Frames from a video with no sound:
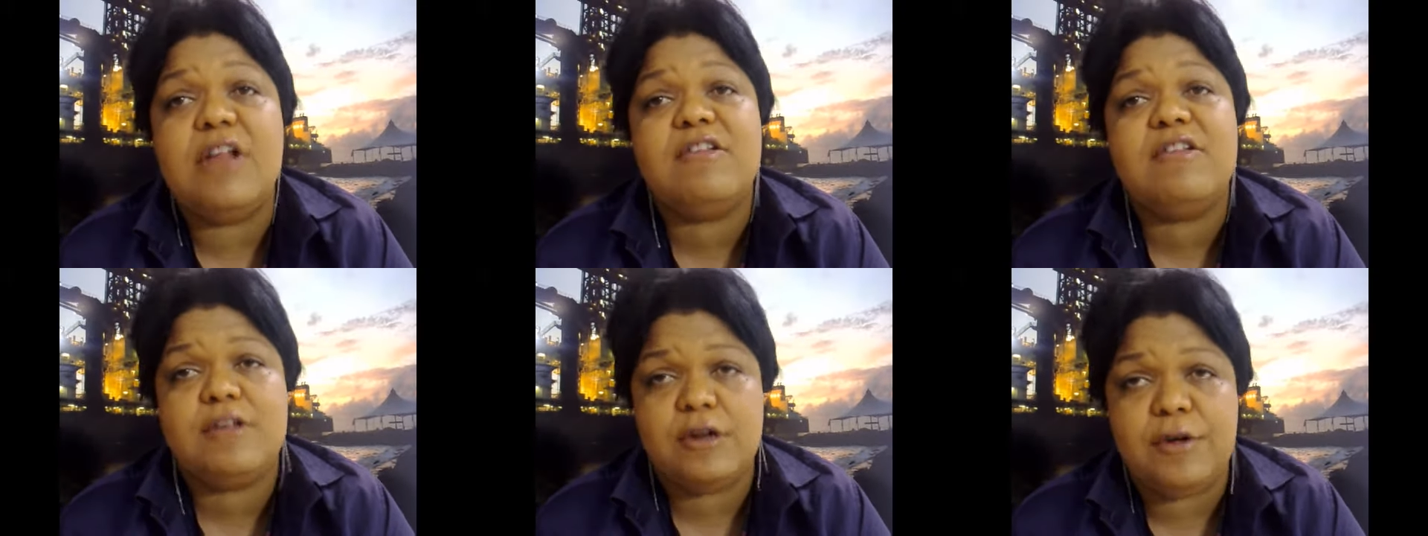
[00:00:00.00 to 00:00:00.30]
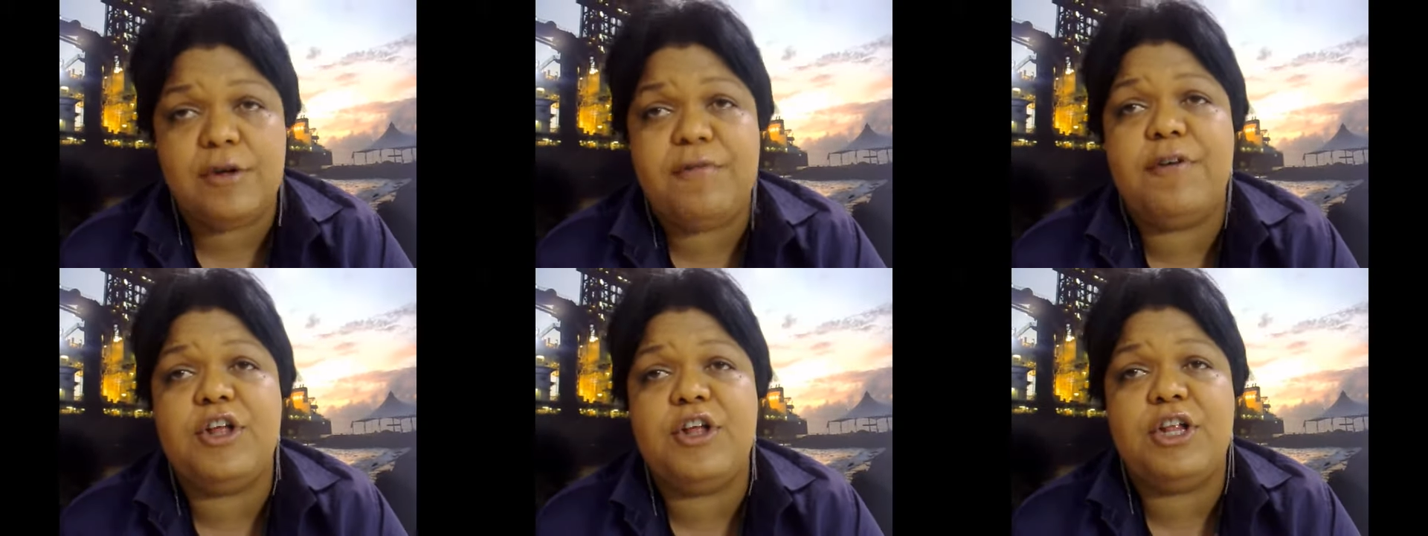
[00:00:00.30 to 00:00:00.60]
It's
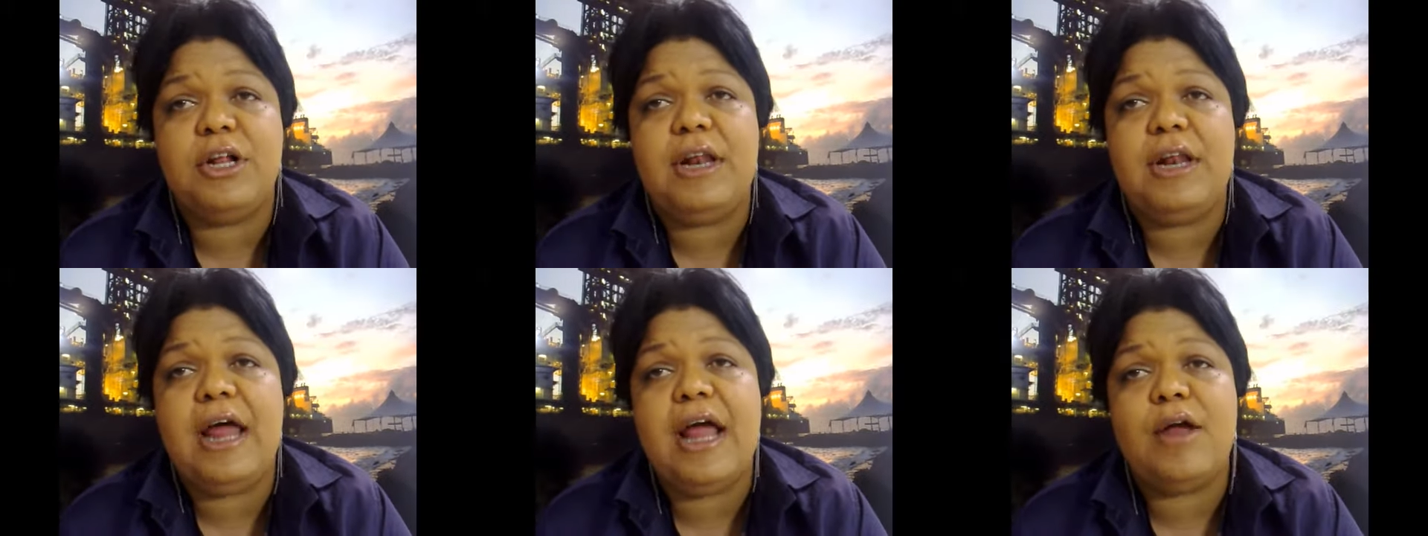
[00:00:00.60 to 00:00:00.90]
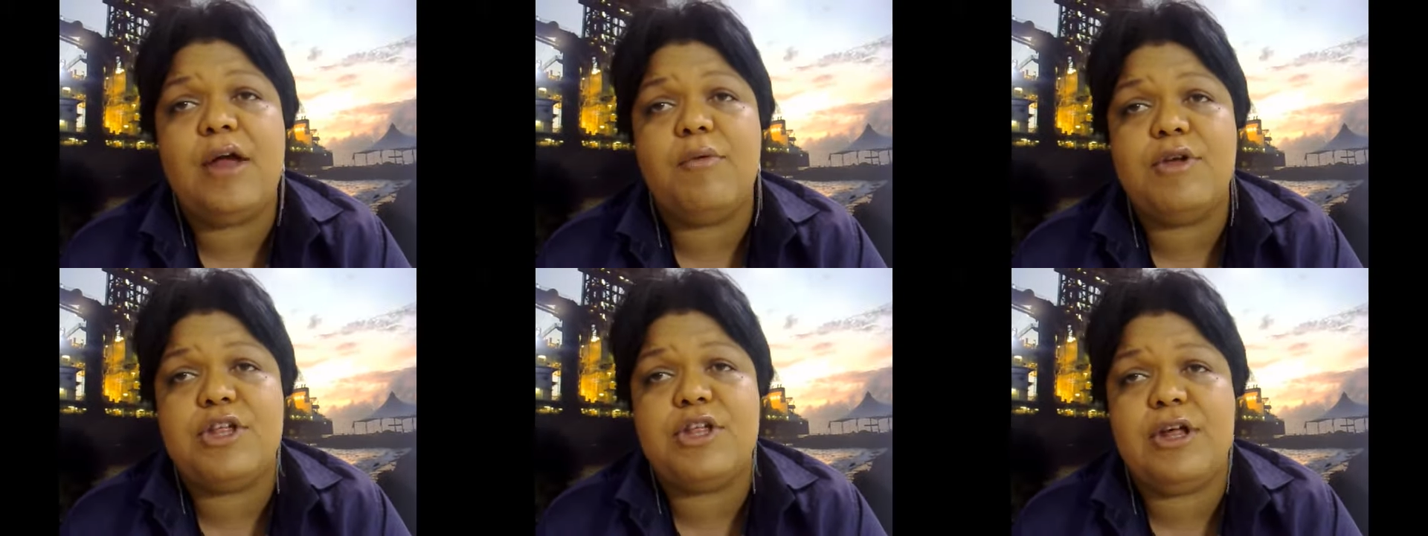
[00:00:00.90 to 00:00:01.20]
an official
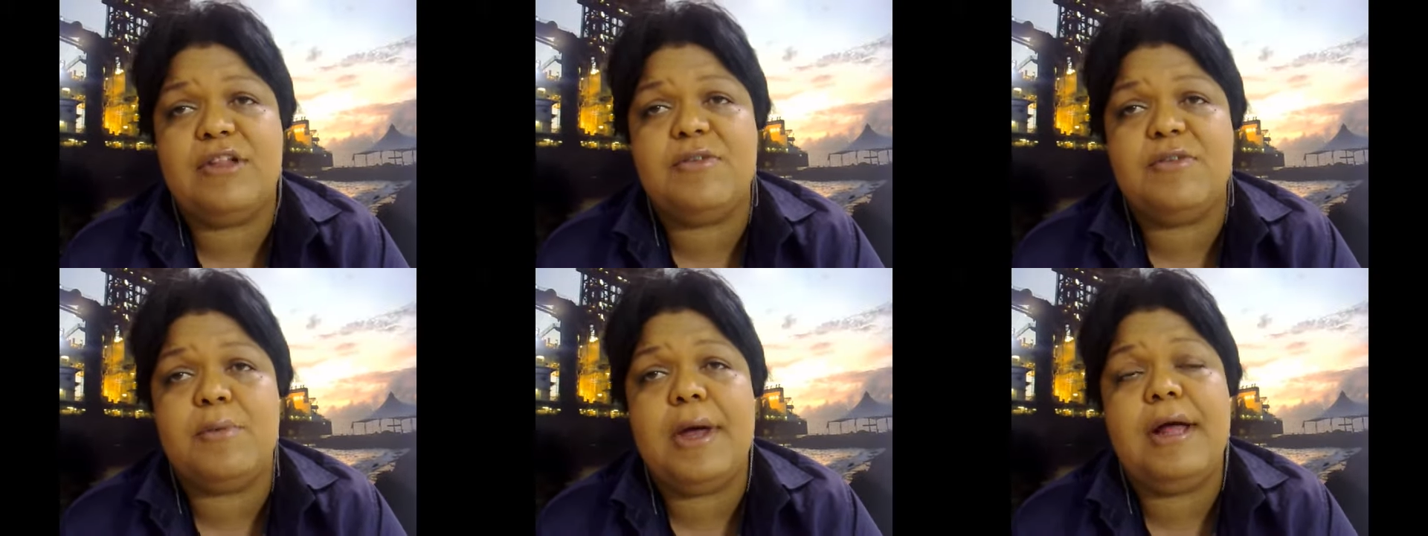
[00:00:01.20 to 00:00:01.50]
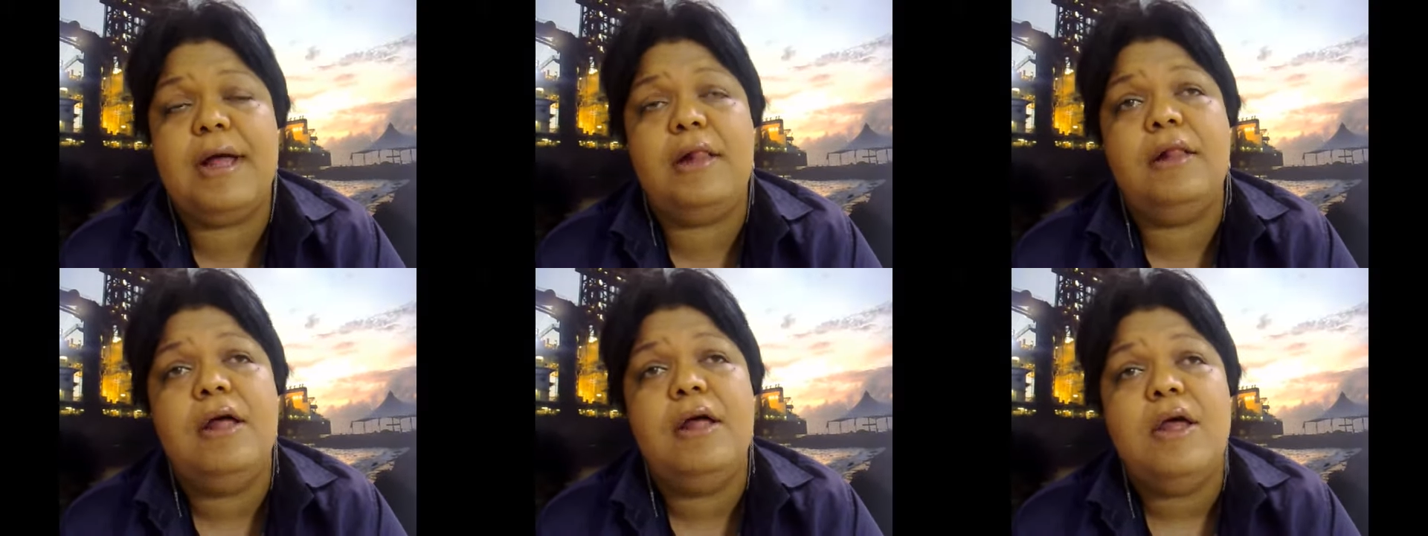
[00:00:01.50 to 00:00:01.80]
language as
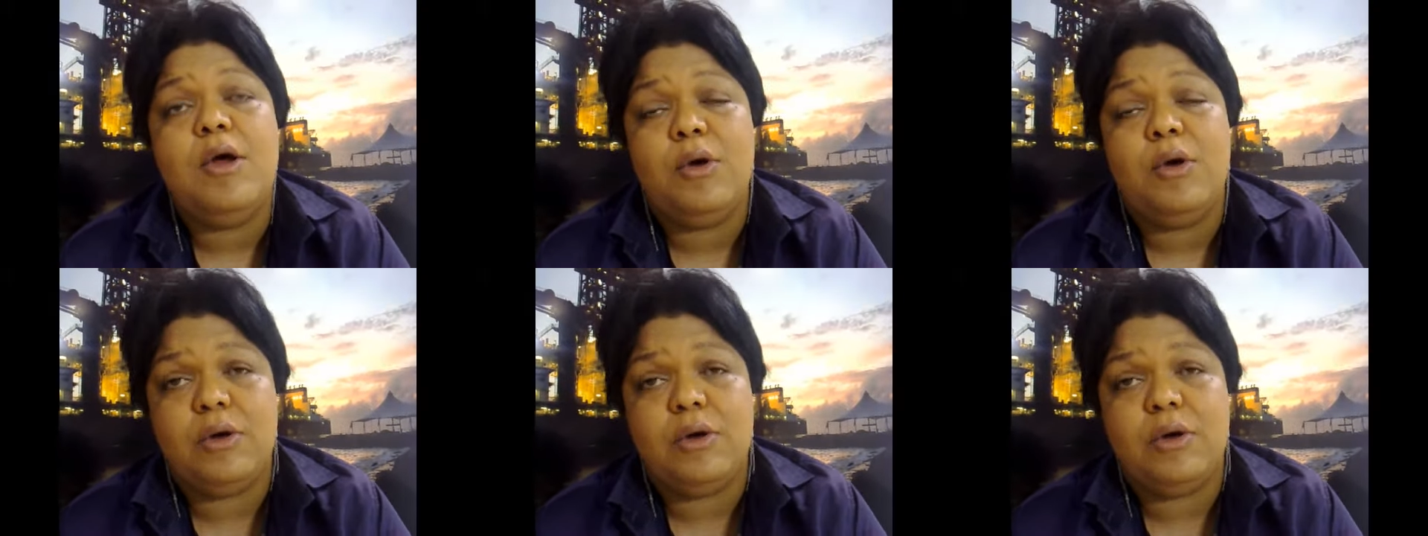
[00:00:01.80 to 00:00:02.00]
well.